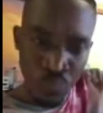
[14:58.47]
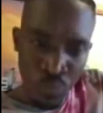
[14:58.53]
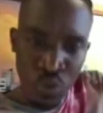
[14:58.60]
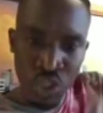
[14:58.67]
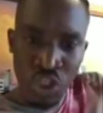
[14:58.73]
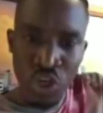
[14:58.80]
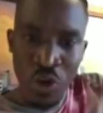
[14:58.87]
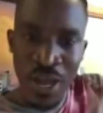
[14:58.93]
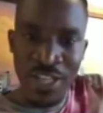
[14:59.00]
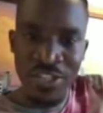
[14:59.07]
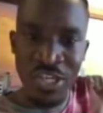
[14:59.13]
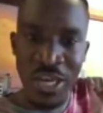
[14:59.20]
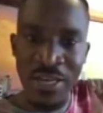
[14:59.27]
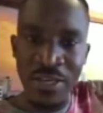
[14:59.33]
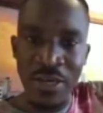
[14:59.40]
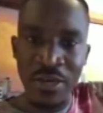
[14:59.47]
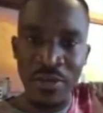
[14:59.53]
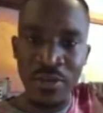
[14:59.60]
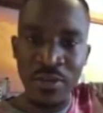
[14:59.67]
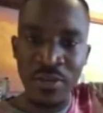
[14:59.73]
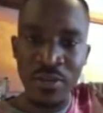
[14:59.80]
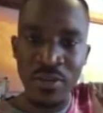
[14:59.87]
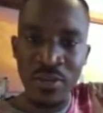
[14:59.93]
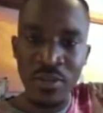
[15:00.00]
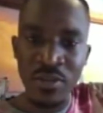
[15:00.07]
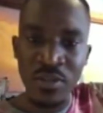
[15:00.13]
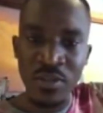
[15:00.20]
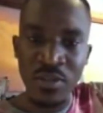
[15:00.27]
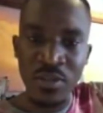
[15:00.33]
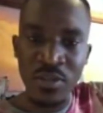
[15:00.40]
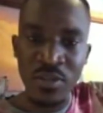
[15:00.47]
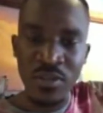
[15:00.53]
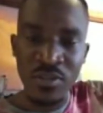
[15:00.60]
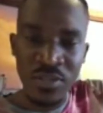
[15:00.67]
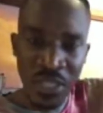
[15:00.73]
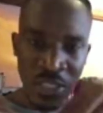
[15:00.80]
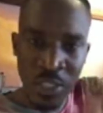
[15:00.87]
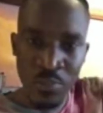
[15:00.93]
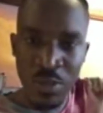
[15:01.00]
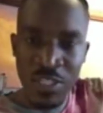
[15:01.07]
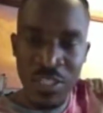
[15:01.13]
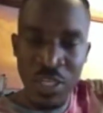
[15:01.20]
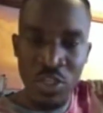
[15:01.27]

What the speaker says: to push your agenda. This